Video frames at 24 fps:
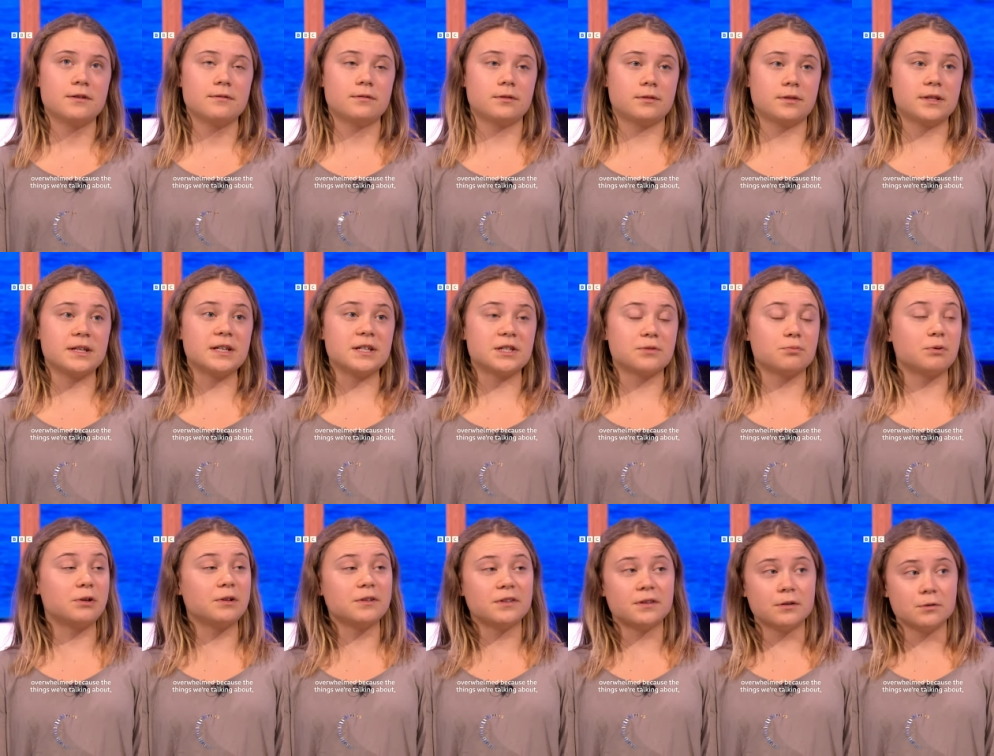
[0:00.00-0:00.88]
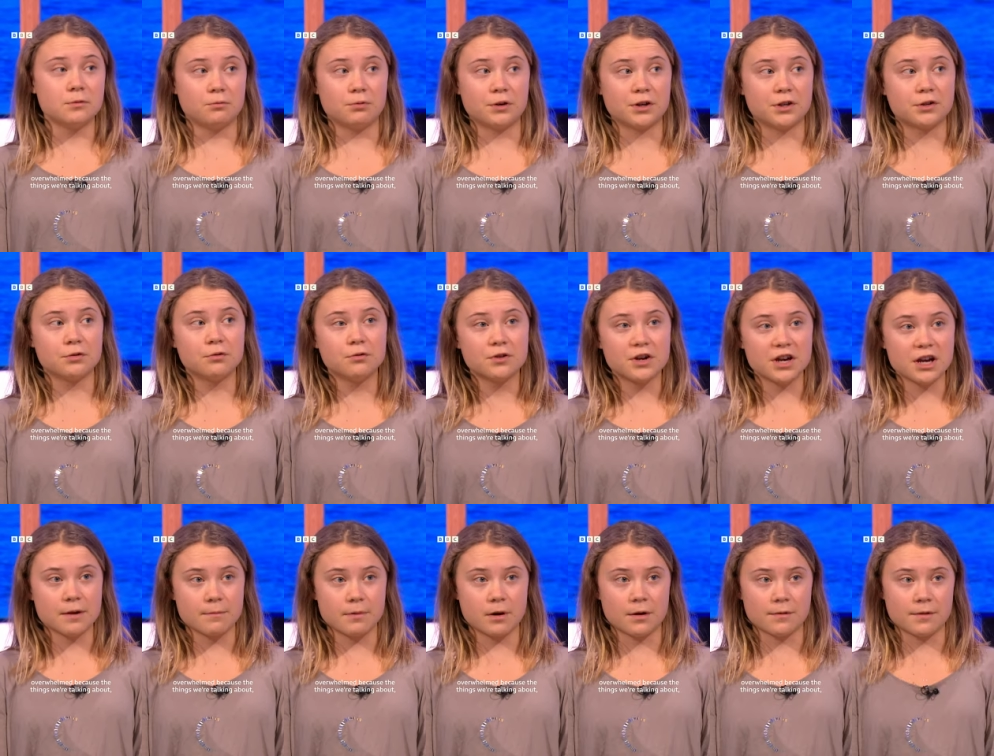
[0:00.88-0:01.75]
the things we will we're
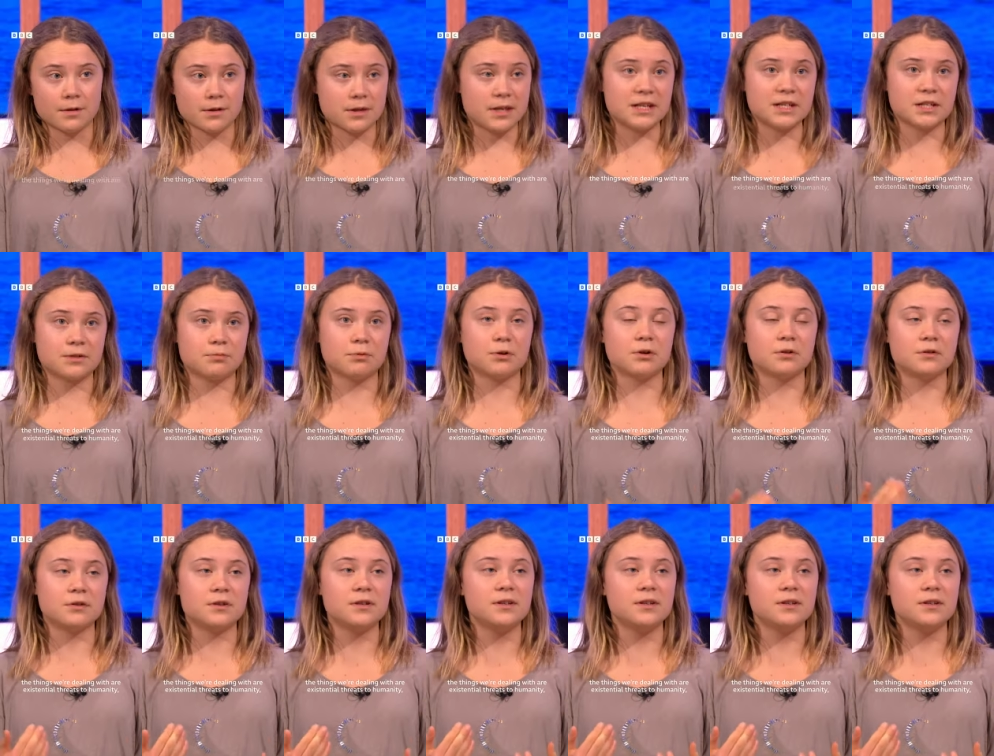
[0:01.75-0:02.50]
talking about, the things we're